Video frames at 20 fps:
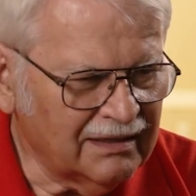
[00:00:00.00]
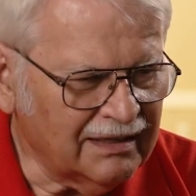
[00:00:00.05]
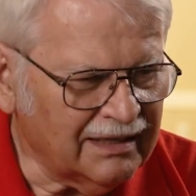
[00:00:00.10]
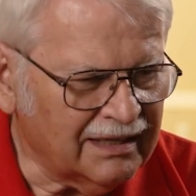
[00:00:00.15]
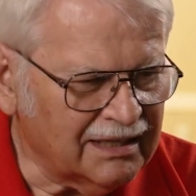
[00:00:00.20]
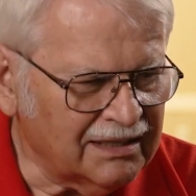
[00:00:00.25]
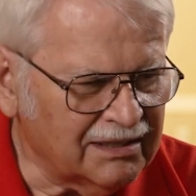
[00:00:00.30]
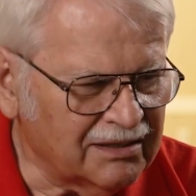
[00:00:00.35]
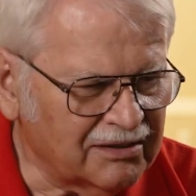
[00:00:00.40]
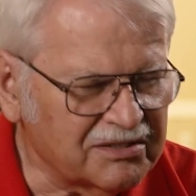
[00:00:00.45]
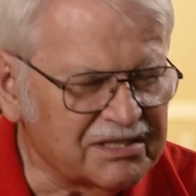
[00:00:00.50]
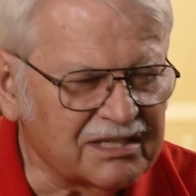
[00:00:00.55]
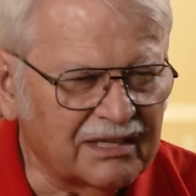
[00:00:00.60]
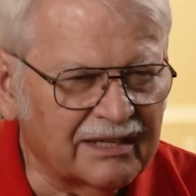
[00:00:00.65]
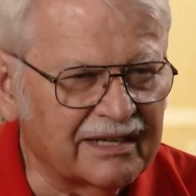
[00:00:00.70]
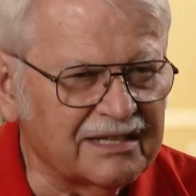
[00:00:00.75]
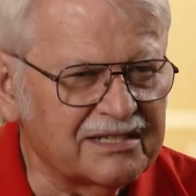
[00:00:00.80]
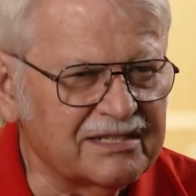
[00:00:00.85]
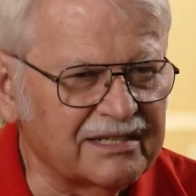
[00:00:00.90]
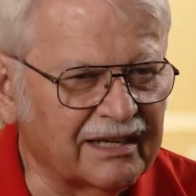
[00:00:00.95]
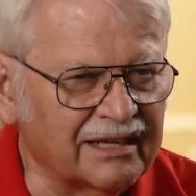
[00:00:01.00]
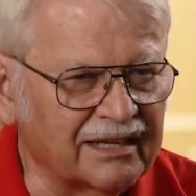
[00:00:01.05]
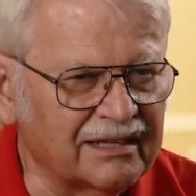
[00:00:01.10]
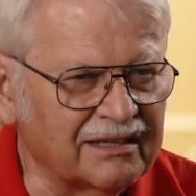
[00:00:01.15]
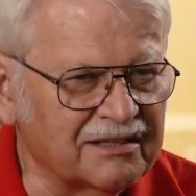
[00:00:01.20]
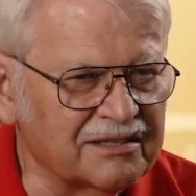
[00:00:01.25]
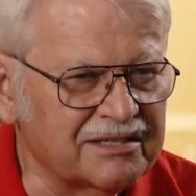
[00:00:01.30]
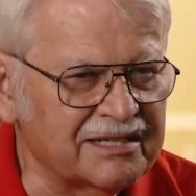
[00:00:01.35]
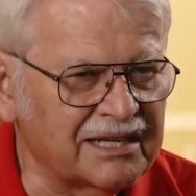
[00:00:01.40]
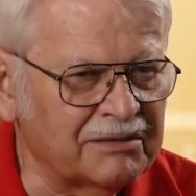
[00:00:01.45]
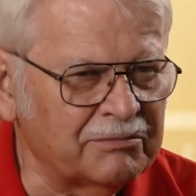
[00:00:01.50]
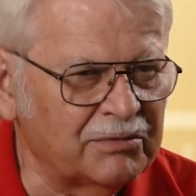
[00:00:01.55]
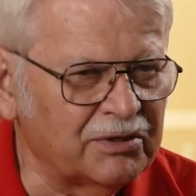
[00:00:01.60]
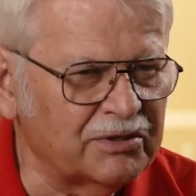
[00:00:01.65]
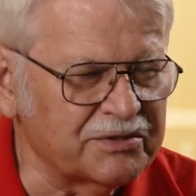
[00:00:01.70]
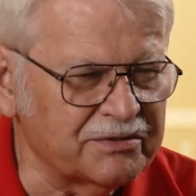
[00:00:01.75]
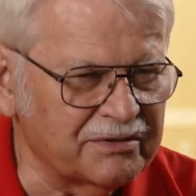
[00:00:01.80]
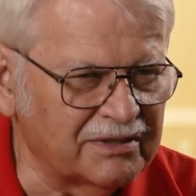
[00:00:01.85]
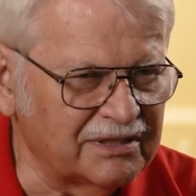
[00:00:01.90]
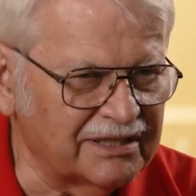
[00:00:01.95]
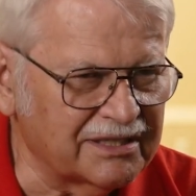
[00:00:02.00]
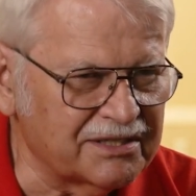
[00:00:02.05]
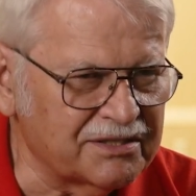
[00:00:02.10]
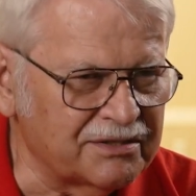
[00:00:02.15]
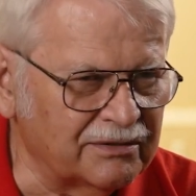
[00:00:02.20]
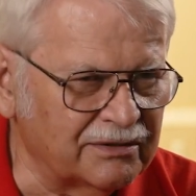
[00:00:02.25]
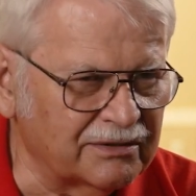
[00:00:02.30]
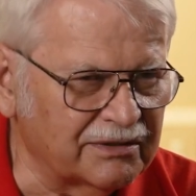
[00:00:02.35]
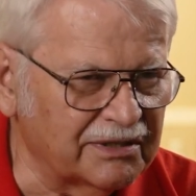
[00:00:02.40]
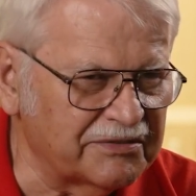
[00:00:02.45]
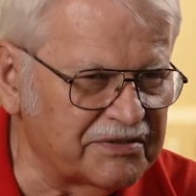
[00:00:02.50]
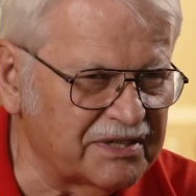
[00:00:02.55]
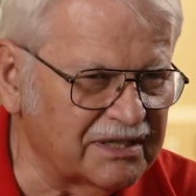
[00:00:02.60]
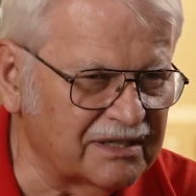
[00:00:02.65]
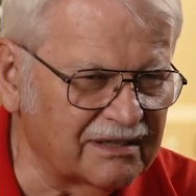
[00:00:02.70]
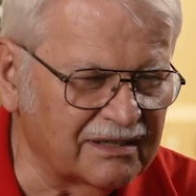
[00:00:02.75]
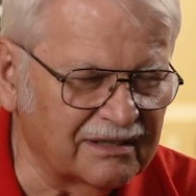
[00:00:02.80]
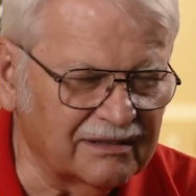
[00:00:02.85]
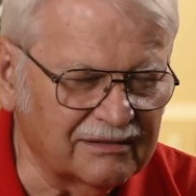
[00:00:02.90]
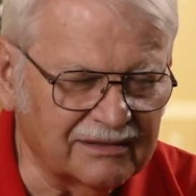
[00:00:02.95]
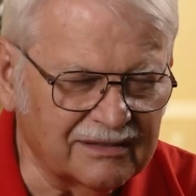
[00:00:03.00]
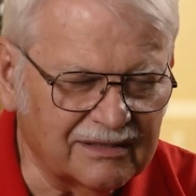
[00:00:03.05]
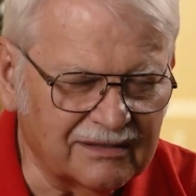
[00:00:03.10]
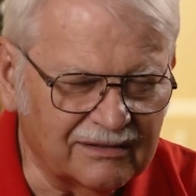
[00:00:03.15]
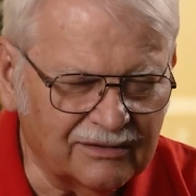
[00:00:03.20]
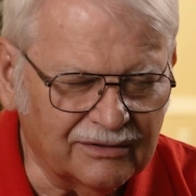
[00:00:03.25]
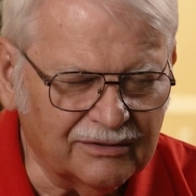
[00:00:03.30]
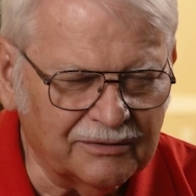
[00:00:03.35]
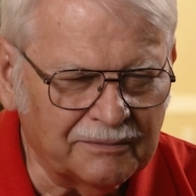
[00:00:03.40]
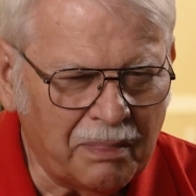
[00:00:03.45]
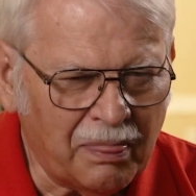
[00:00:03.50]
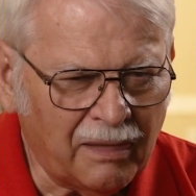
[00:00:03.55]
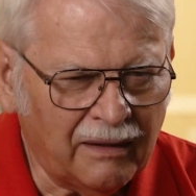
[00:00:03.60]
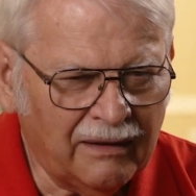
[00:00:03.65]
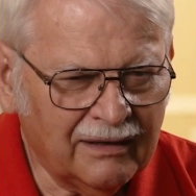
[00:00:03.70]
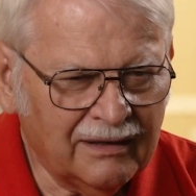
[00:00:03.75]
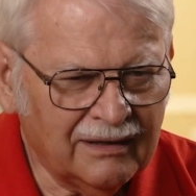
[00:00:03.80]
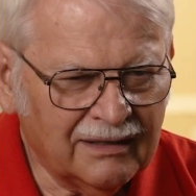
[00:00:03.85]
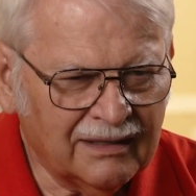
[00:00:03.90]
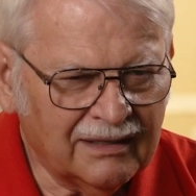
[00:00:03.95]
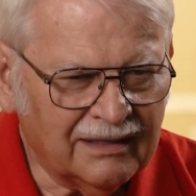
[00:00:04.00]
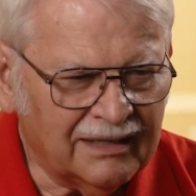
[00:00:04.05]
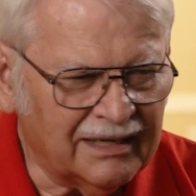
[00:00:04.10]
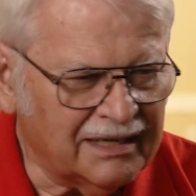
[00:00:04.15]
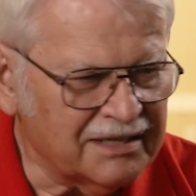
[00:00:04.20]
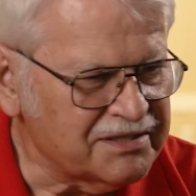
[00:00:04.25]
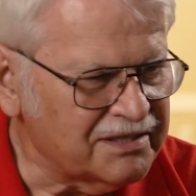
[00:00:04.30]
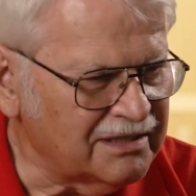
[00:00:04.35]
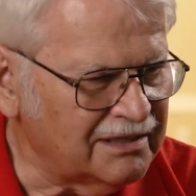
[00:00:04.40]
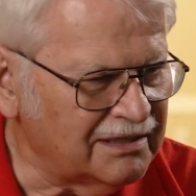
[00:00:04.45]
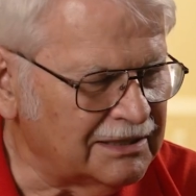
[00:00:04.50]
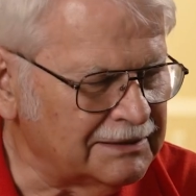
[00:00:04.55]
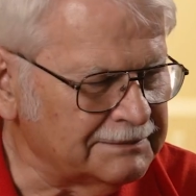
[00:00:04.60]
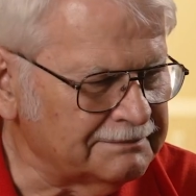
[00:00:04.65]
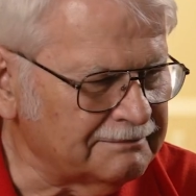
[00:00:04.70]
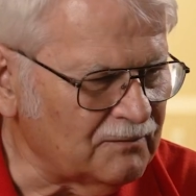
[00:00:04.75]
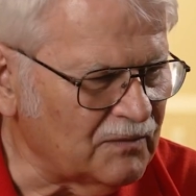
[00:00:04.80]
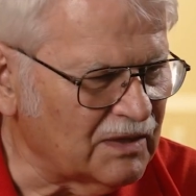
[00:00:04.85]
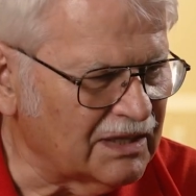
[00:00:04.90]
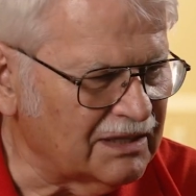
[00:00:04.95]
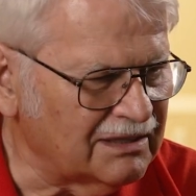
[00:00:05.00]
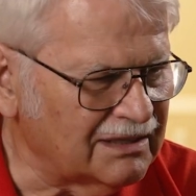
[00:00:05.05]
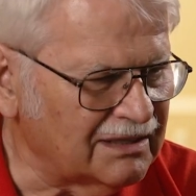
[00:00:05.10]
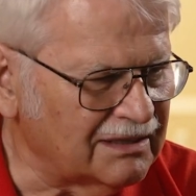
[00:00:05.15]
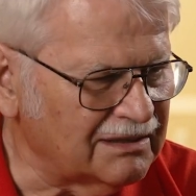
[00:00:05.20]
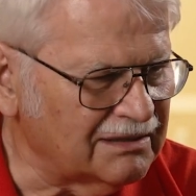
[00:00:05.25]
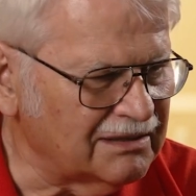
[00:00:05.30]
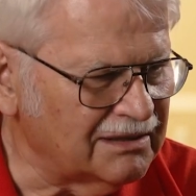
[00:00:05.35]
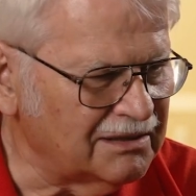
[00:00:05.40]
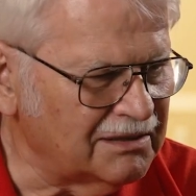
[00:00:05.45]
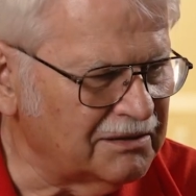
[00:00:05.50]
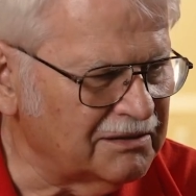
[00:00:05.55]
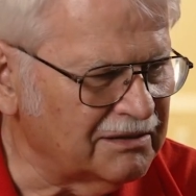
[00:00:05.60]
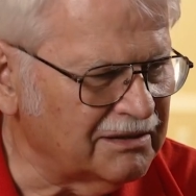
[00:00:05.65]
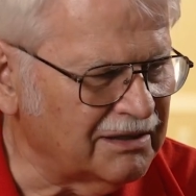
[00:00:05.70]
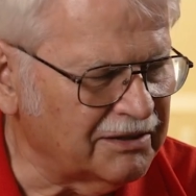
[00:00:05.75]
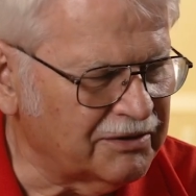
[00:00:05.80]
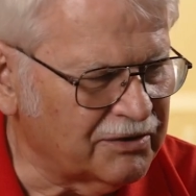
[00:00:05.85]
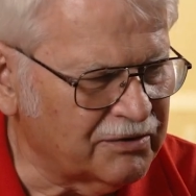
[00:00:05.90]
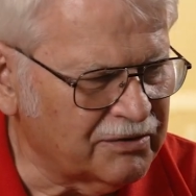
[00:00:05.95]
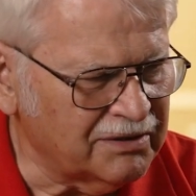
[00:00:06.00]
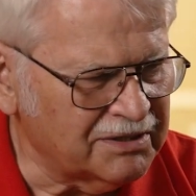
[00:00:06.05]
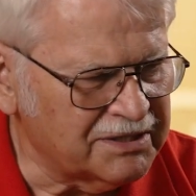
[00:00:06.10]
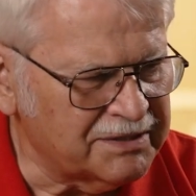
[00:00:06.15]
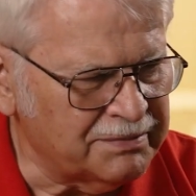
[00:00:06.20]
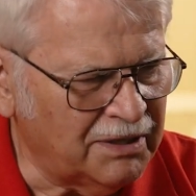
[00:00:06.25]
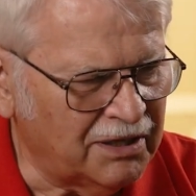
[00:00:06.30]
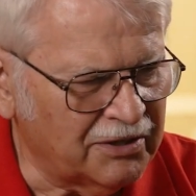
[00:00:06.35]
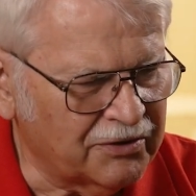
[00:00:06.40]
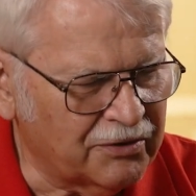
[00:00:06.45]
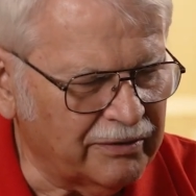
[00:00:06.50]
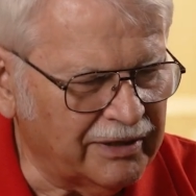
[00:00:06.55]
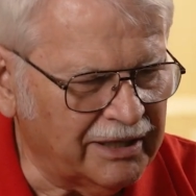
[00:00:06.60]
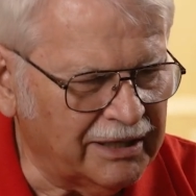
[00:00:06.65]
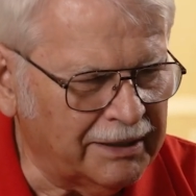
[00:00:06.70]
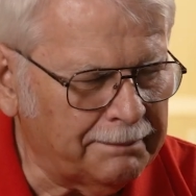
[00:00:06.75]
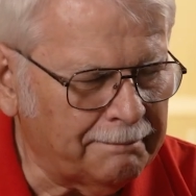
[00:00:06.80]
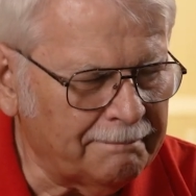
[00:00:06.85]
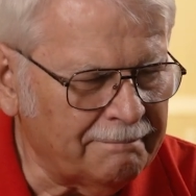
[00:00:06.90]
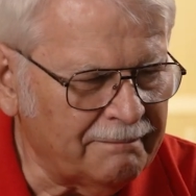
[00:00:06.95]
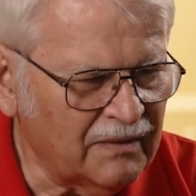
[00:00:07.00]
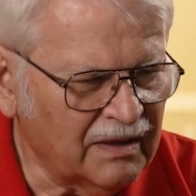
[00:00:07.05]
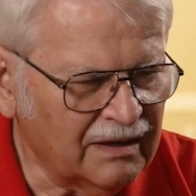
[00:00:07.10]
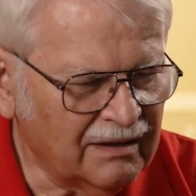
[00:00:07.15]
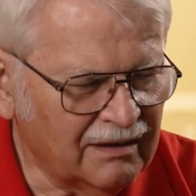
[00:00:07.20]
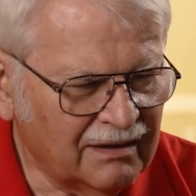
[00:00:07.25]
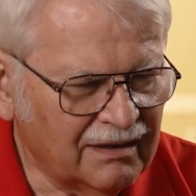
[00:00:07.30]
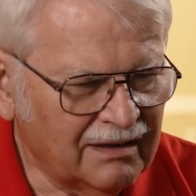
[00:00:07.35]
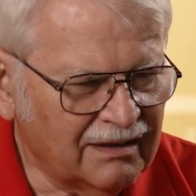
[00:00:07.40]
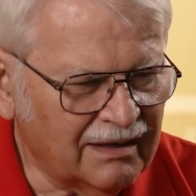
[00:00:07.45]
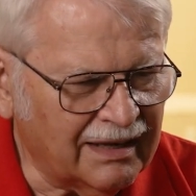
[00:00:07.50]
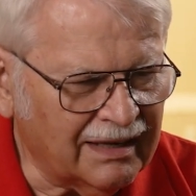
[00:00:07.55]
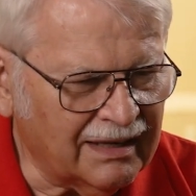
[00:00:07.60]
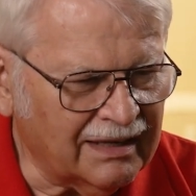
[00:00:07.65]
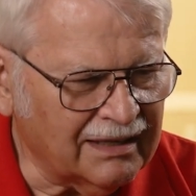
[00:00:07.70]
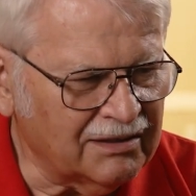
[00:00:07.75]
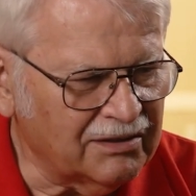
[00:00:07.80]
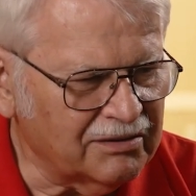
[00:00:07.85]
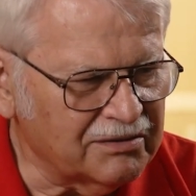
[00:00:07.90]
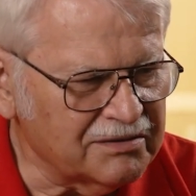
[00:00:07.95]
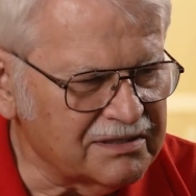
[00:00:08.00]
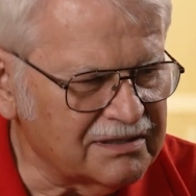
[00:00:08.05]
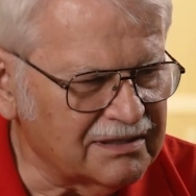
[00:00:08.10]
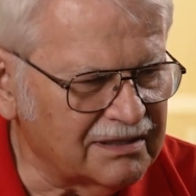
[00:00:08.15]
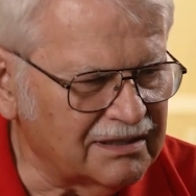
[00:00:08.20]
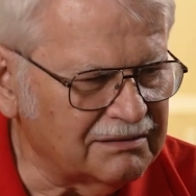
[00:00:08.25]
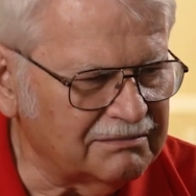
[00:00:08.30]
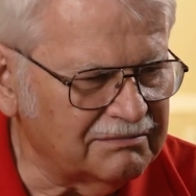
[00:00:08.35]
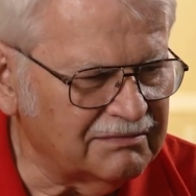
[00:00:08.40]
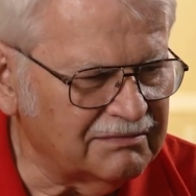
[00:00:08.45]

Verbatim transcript: and there's a lot of sand. The sand blows around like soldiers here do. And I saw a little a tr small tree, and there's a,